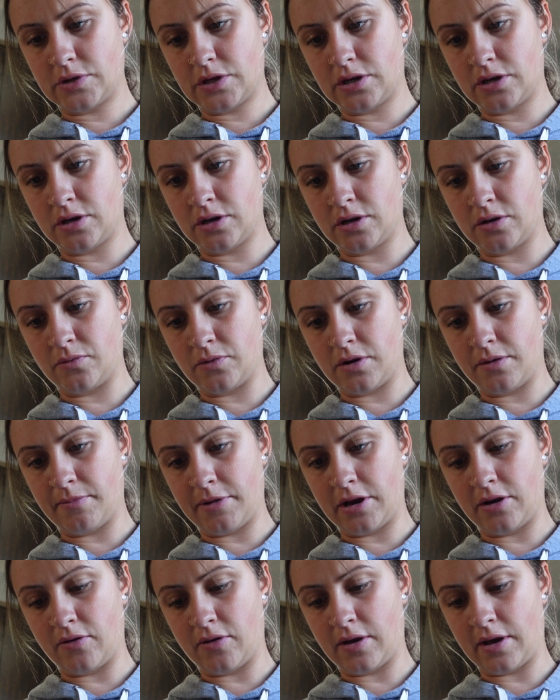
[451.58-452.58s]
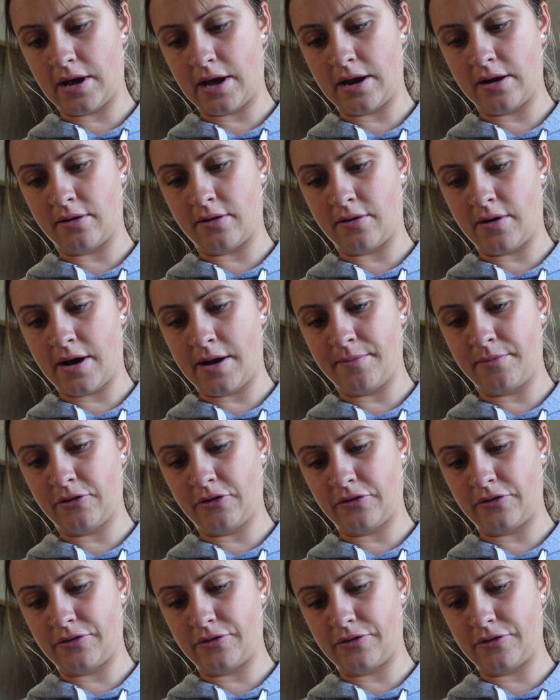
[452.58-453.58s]
oh, what am I doing? I don't know. I'm
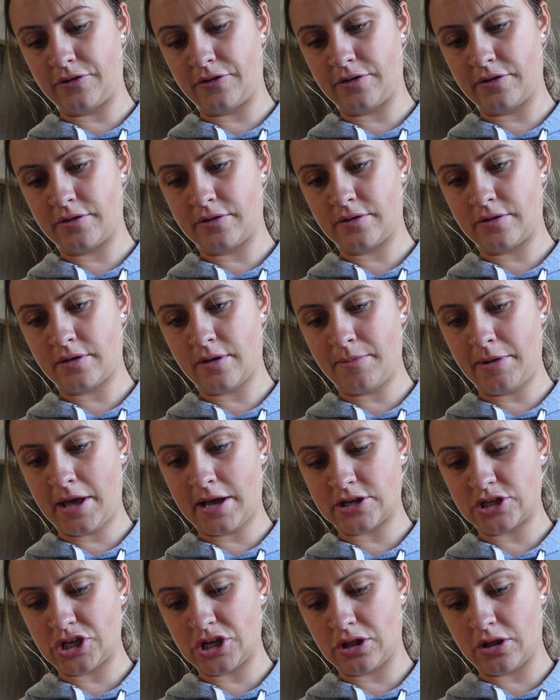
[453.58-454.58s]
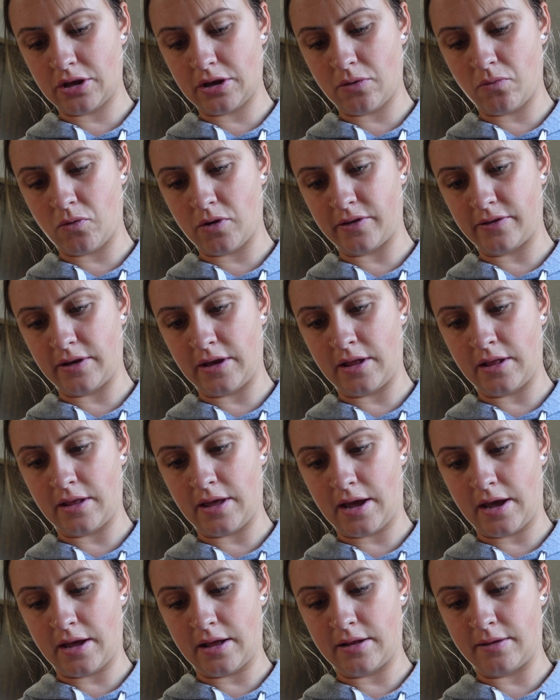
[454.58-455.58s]
just, let me actually look at what's in
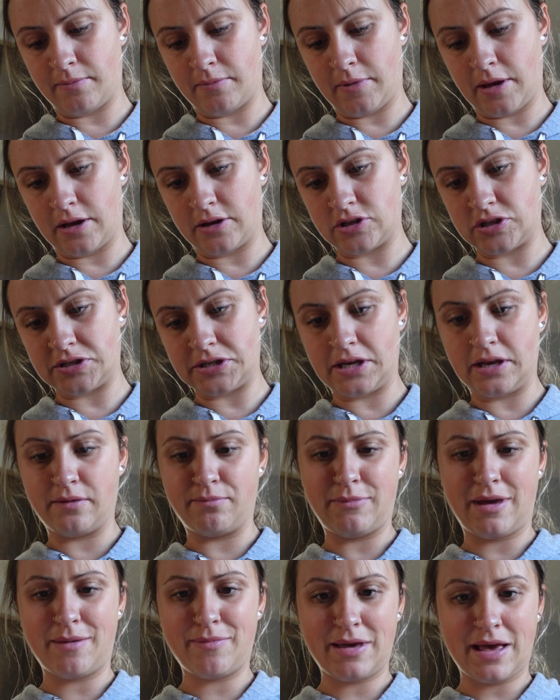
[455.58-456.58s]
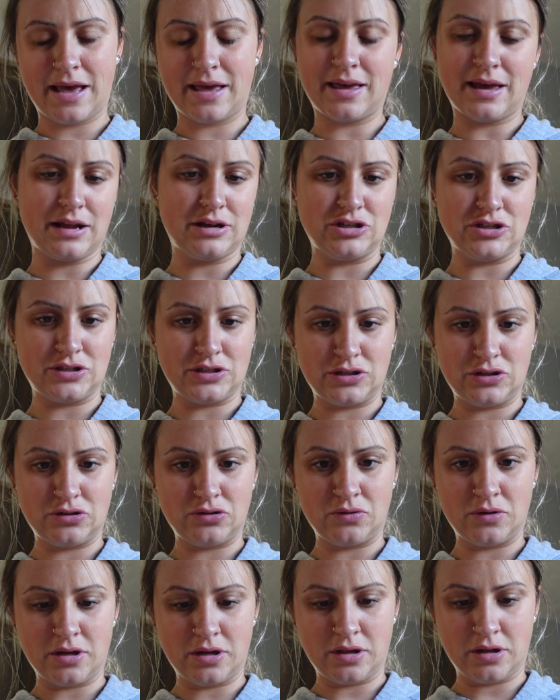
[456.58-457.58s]
that and make, see, maybe I could just
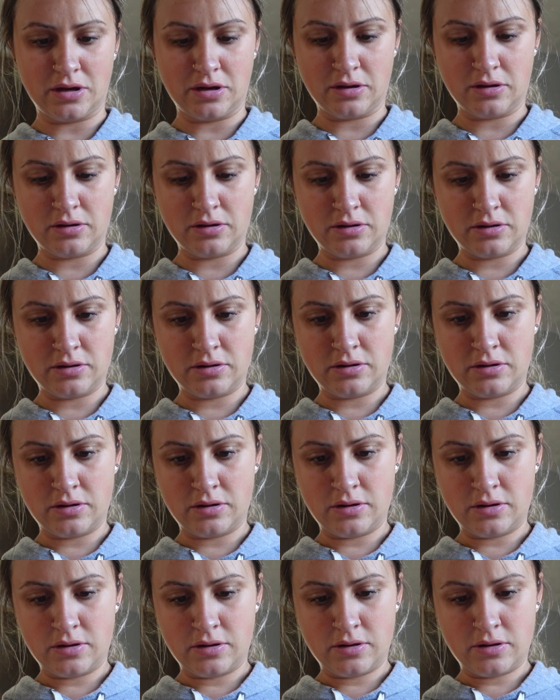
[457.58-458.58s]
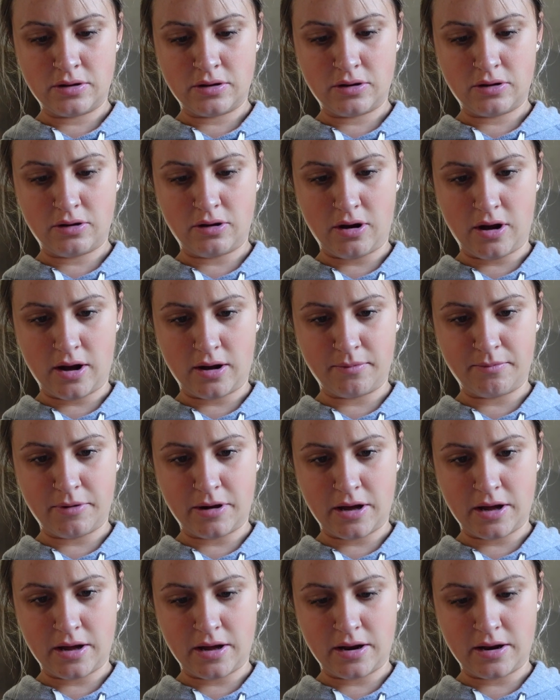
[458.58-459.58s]
do it in the crock
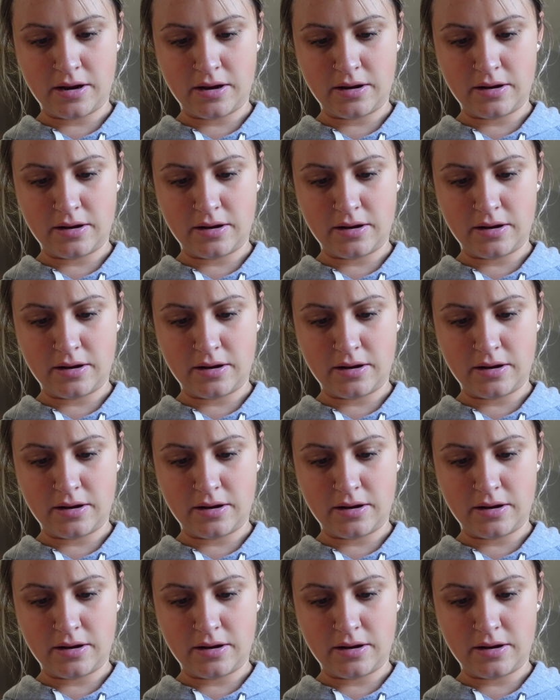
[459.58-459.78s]
pot.